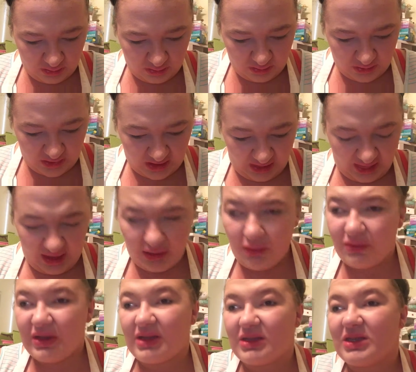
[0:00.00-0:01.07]
because I
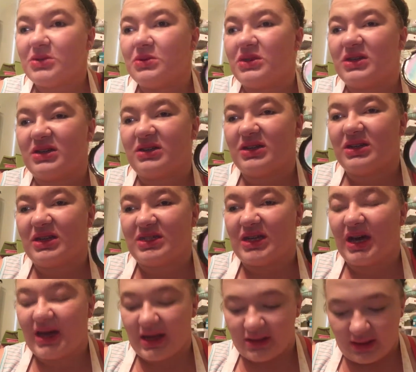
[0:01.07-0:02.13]
don't think this would look good as a
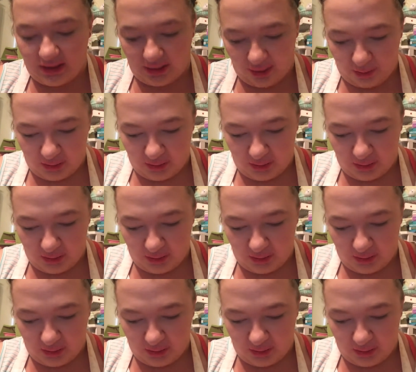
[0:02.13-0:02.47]
highlighter,